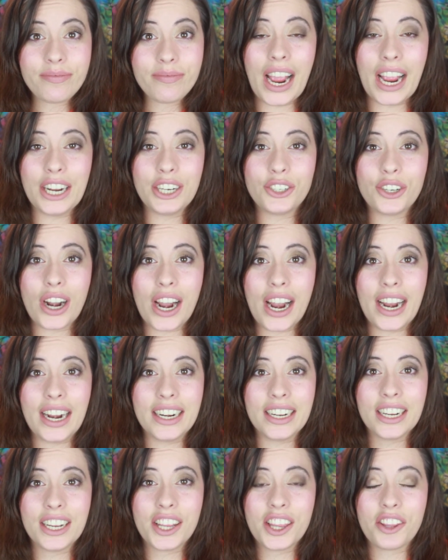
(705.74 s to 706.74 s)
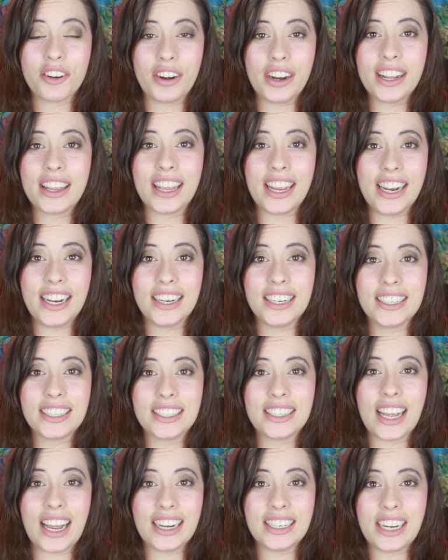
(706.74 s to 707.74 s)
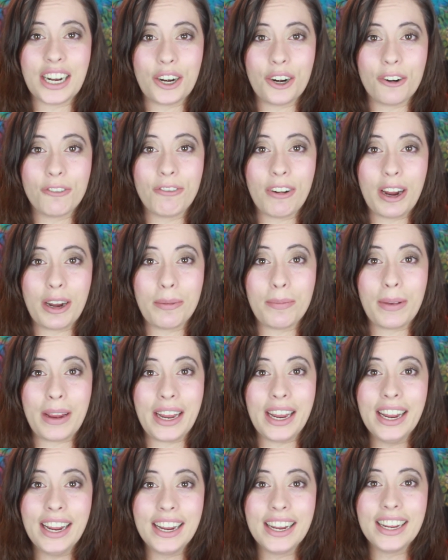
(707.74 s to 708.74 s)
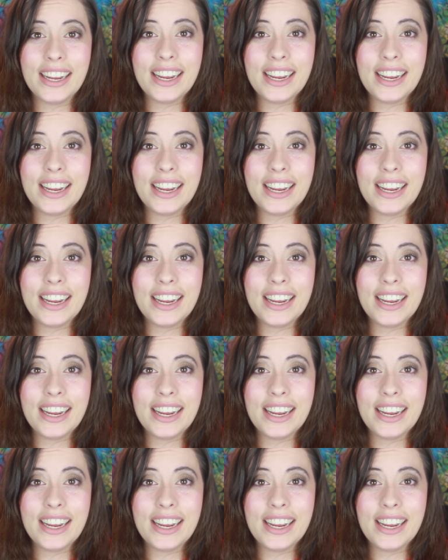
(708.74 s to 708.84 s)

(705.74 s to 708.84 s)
I tried three things that terrified me